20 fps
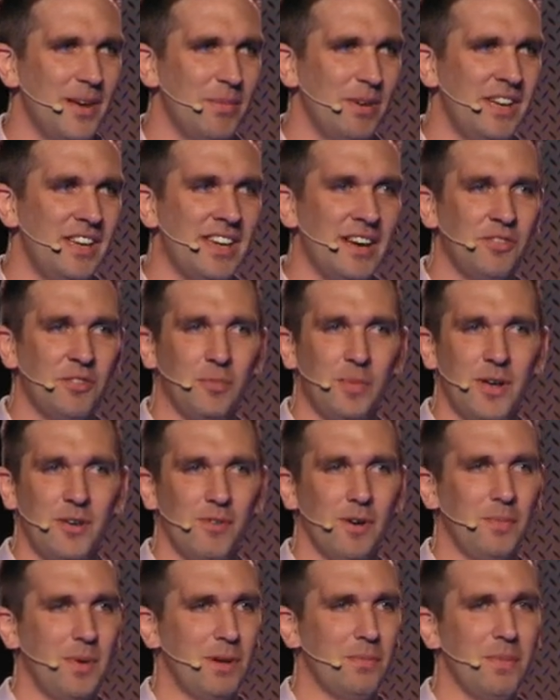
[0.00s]
that he'd have to spend
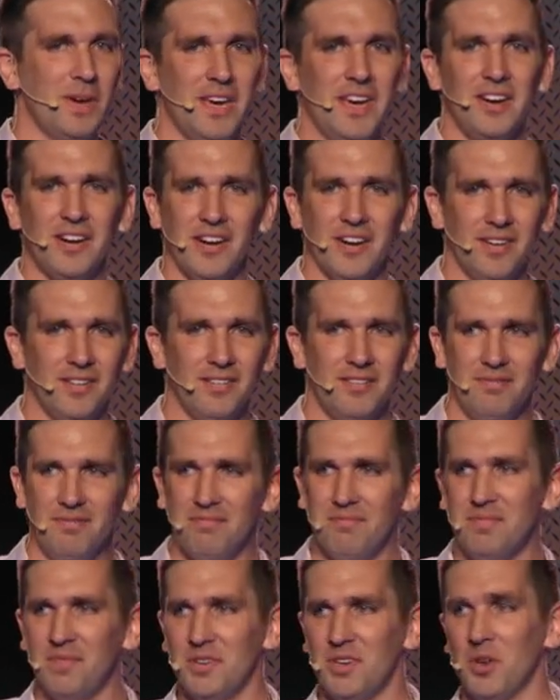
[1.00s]
ripping me or,
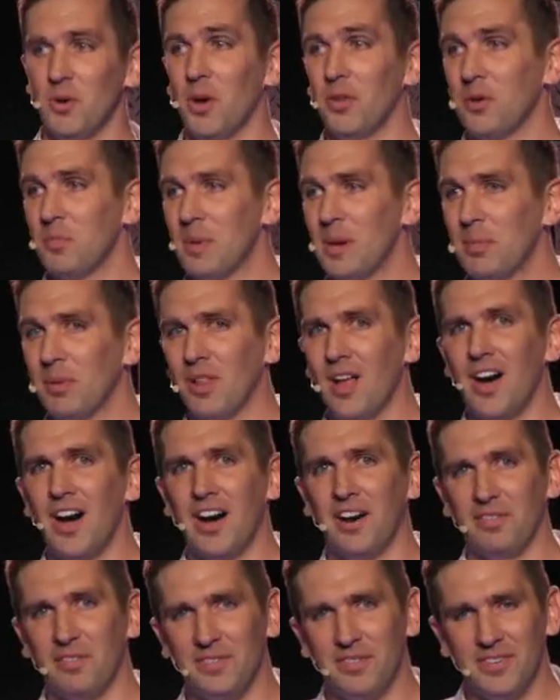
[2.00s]
you know, other people
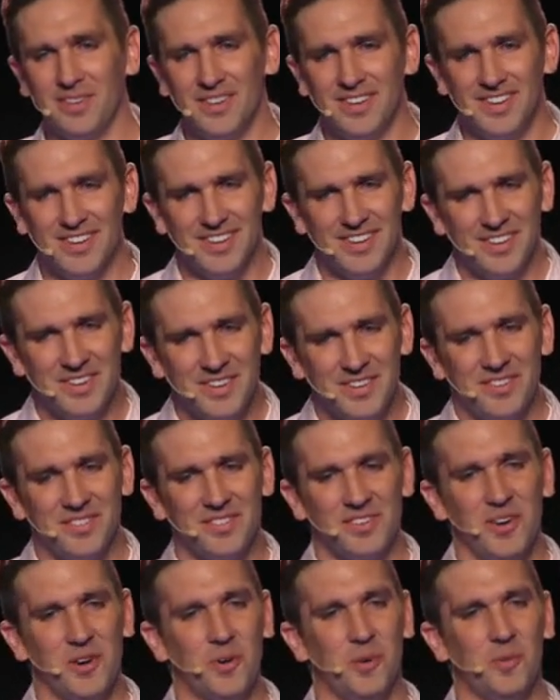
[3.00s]
off.
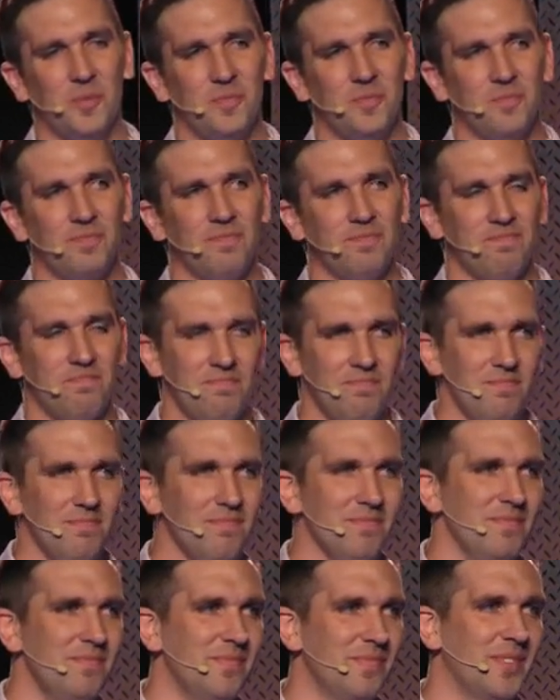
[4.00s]
So
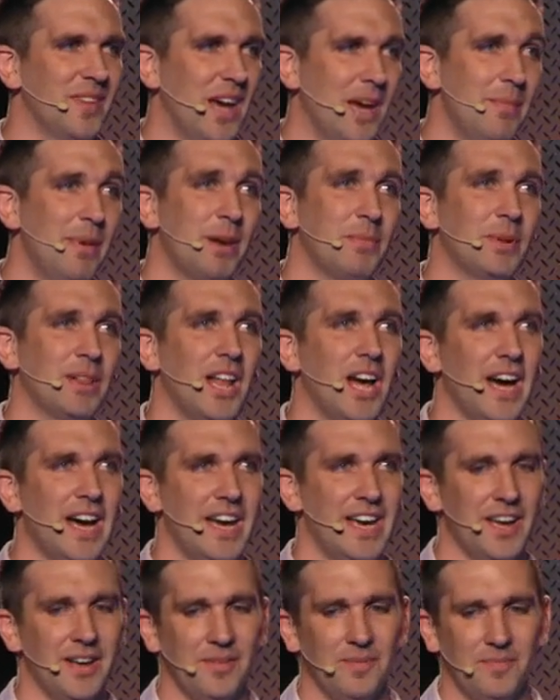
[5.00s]
I made up a
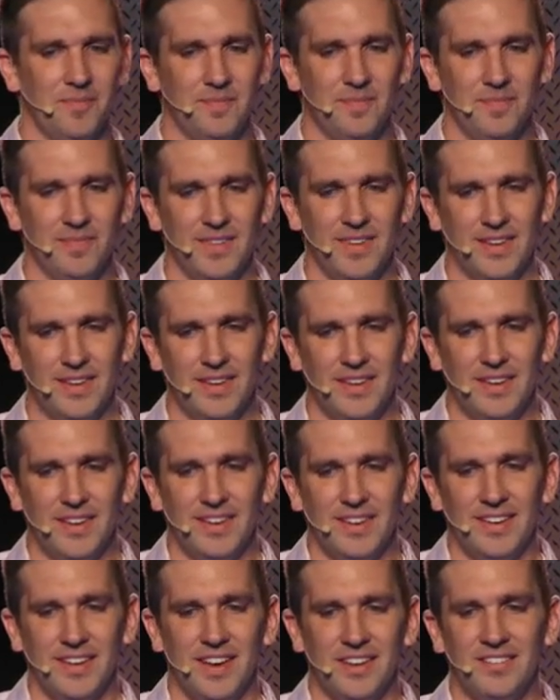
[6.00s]
lie.
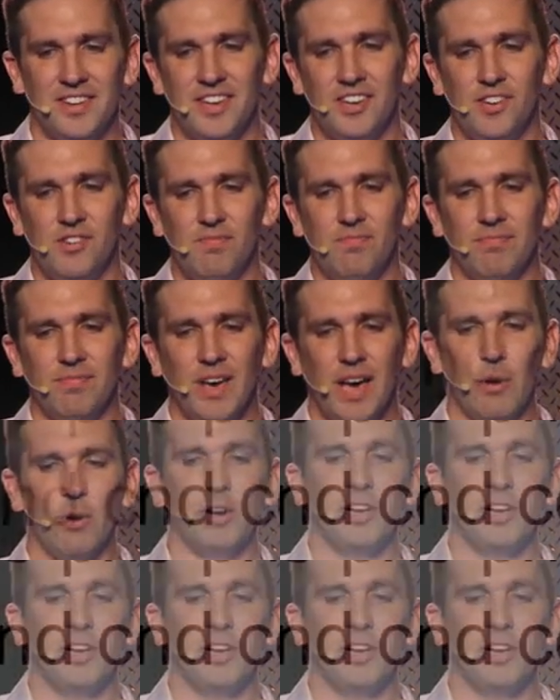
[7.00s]
I said, "I work